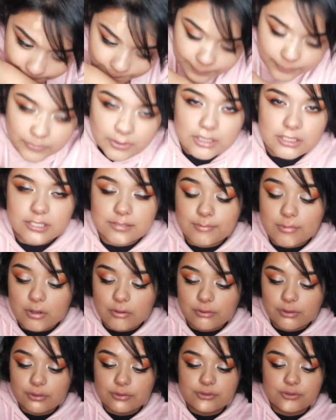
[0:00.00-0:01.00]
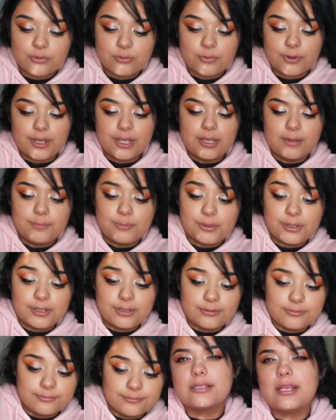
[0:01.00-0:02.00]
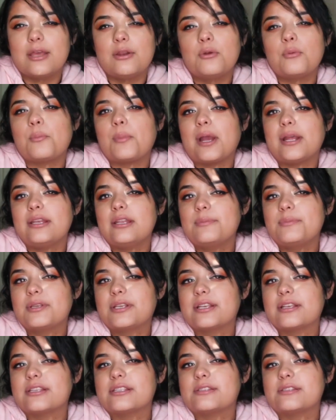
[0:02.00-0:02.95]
the smell goes away, but I don't mind it because